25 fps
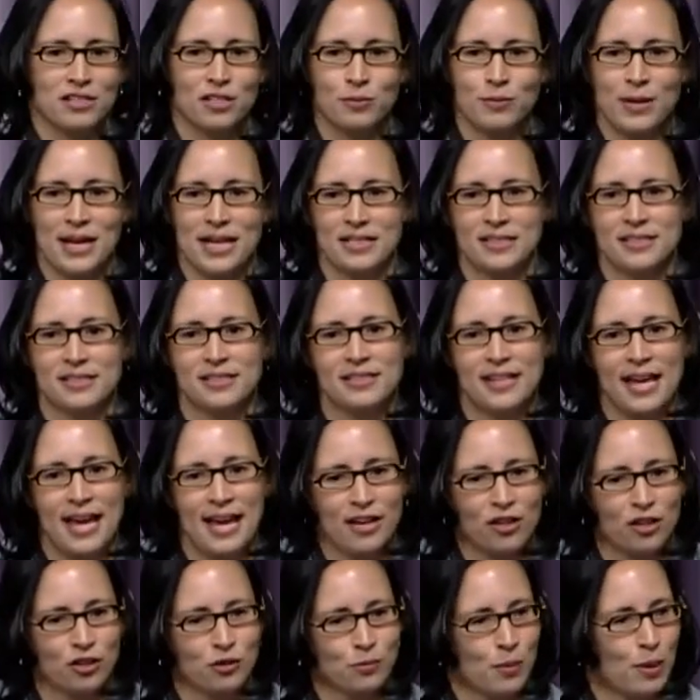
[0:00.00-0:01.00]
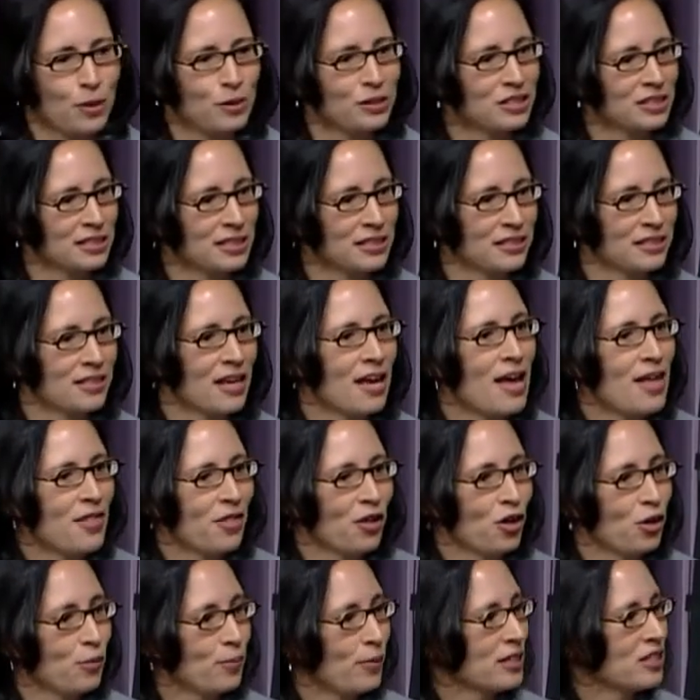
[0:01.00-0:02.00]
to make scaled motions
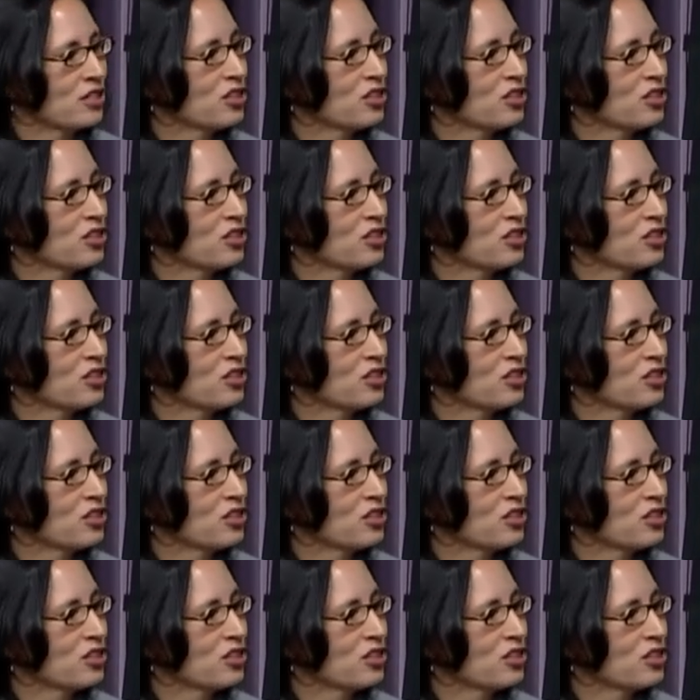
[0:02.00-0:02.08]
that are much